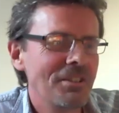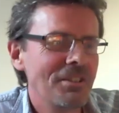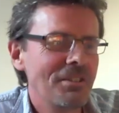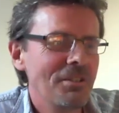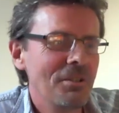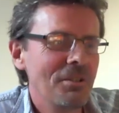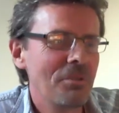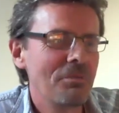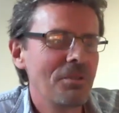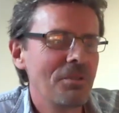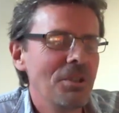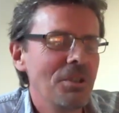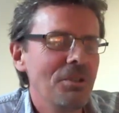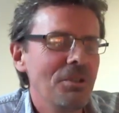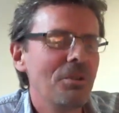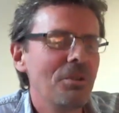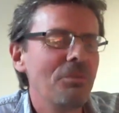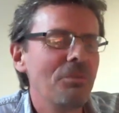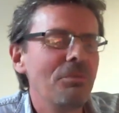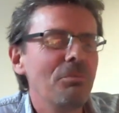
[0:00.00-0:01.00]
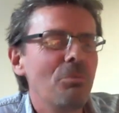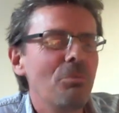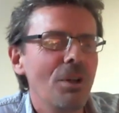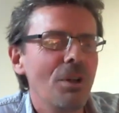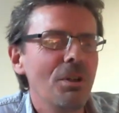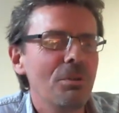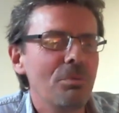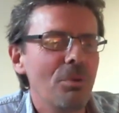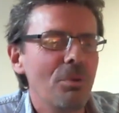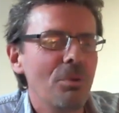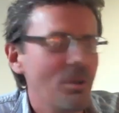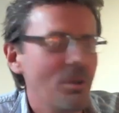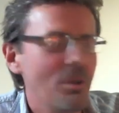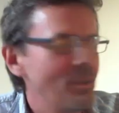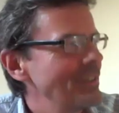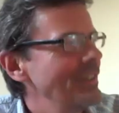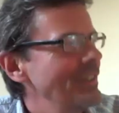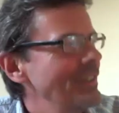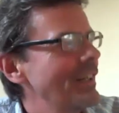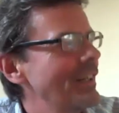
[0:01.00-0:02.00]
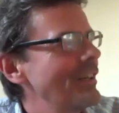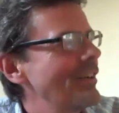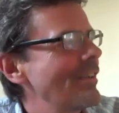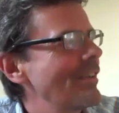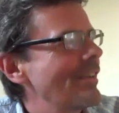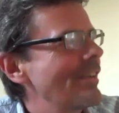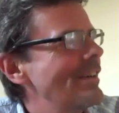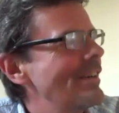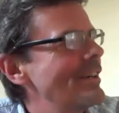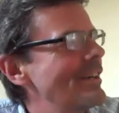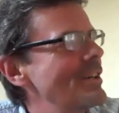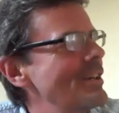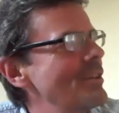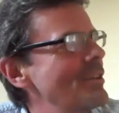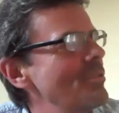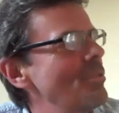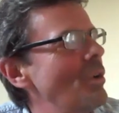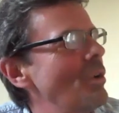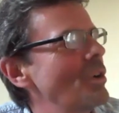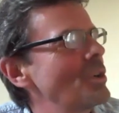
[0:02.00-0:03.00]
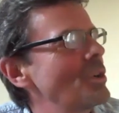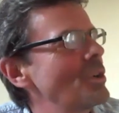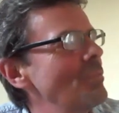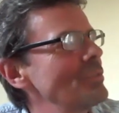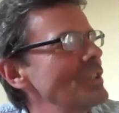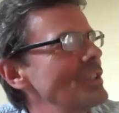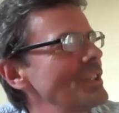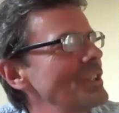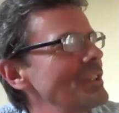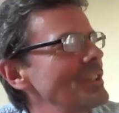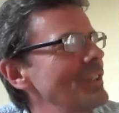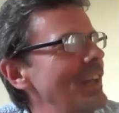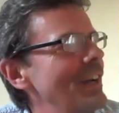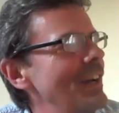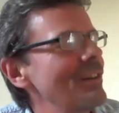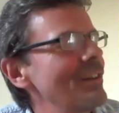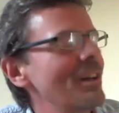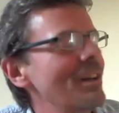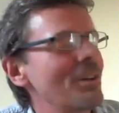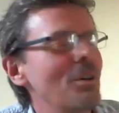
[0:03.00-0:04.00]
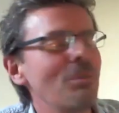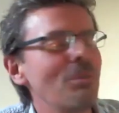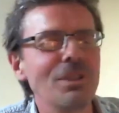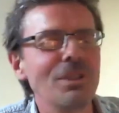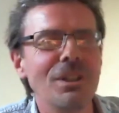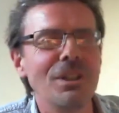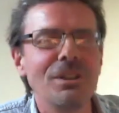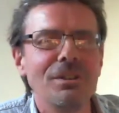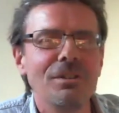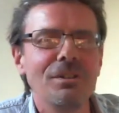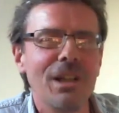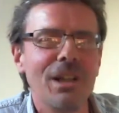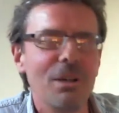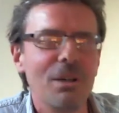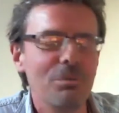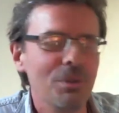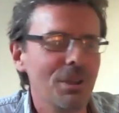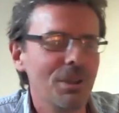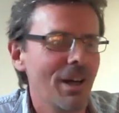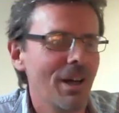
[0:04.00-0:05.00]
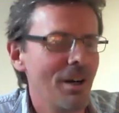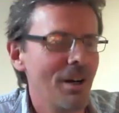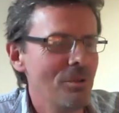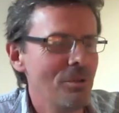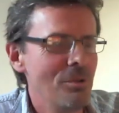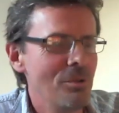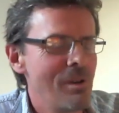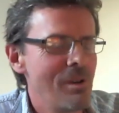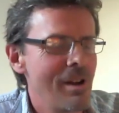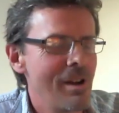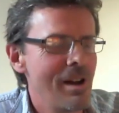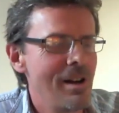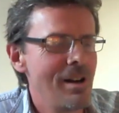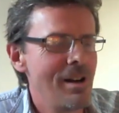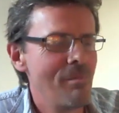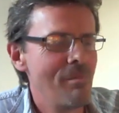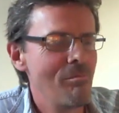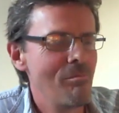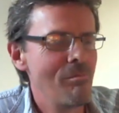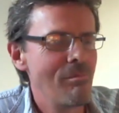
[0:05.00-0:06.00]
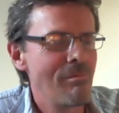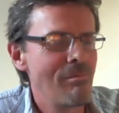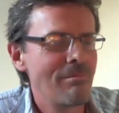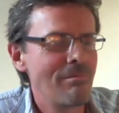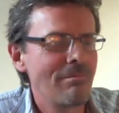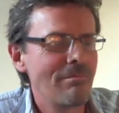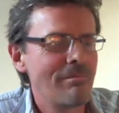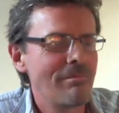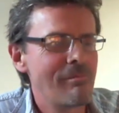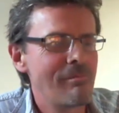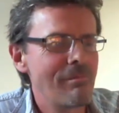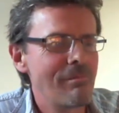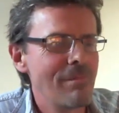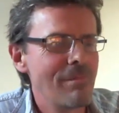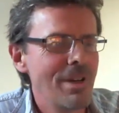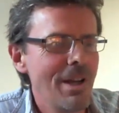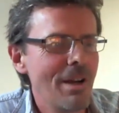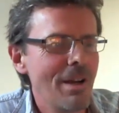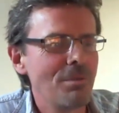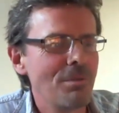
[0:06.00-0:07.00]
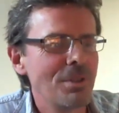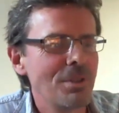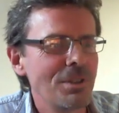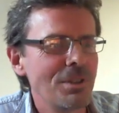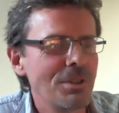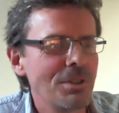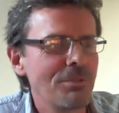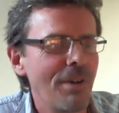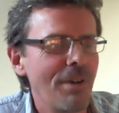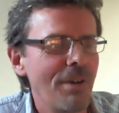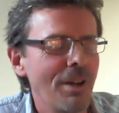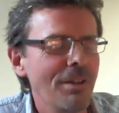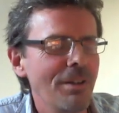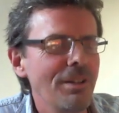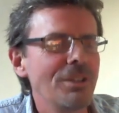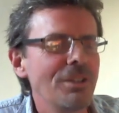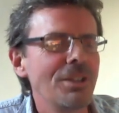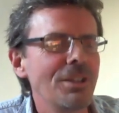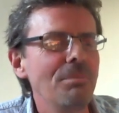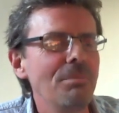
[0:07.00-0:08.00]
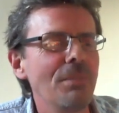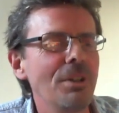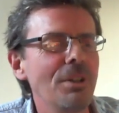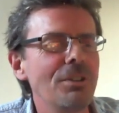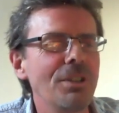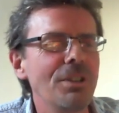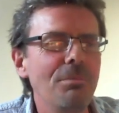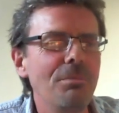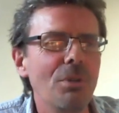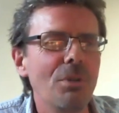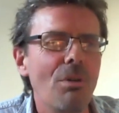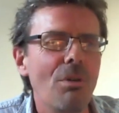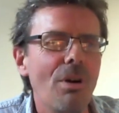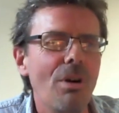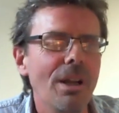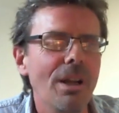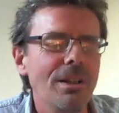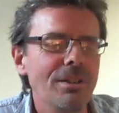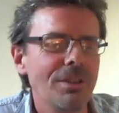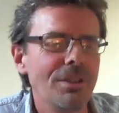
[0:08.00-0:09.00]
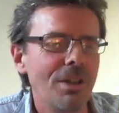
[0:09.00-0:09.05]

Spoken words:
because you'd often wonder what a conversation like that would go. It was just fun. It seemed quite